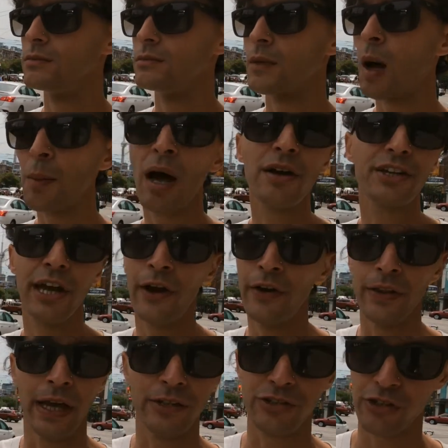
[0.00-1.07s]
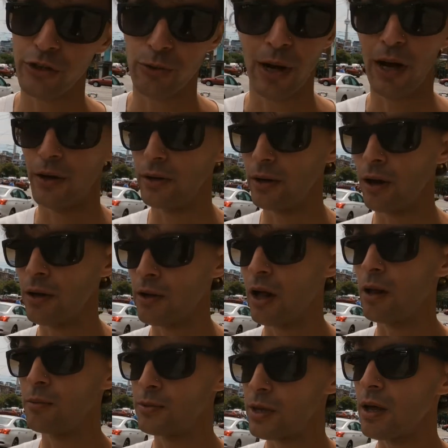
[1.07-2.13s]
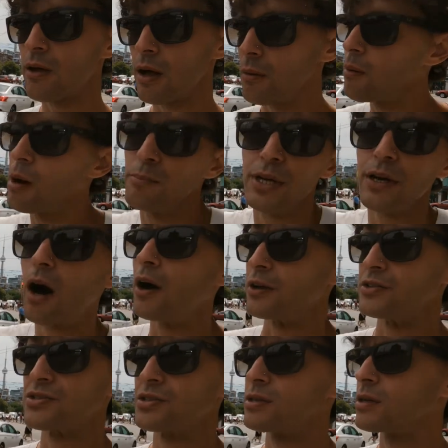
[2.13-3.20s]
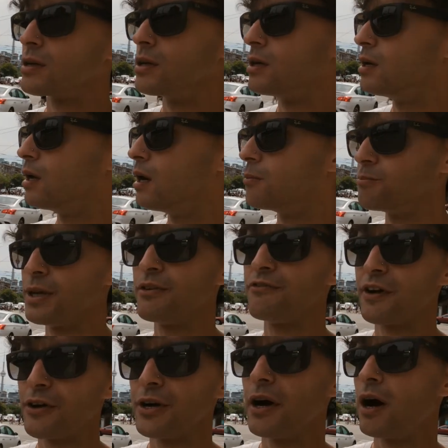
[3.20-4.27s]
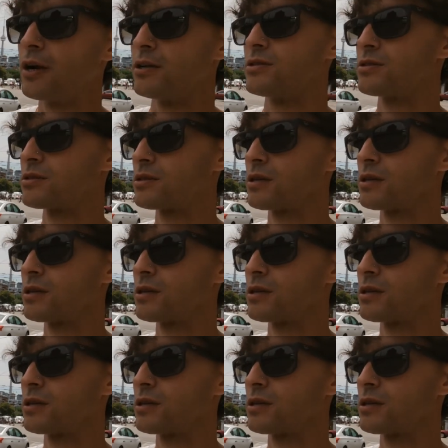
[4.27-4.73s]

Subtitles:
I'm not carrying that shit around. I'm being honest. I'm being very honest.